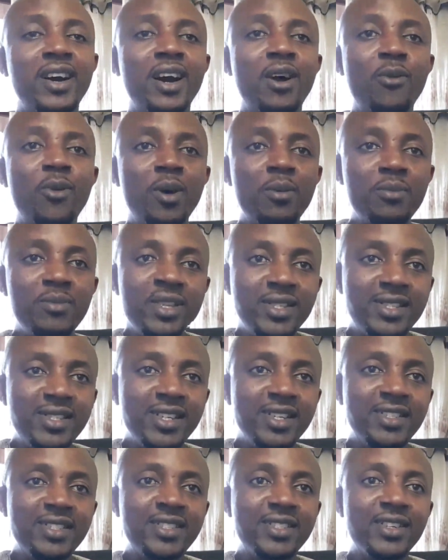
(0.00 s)
our
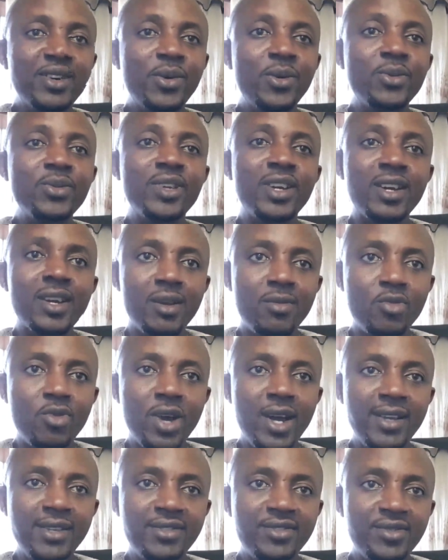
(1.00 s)
message on
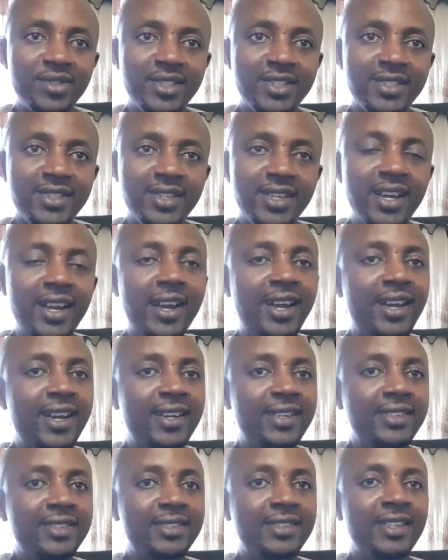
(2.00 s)
carbohydrates,
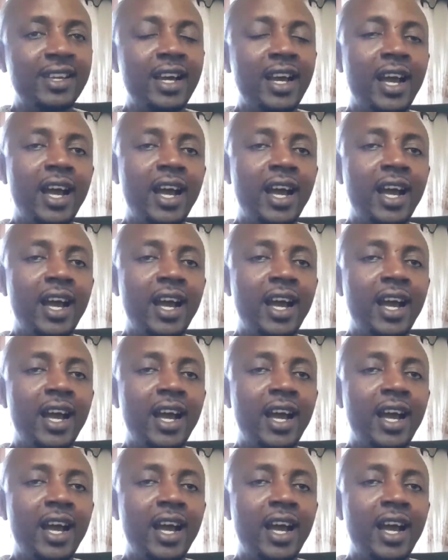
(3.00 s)
and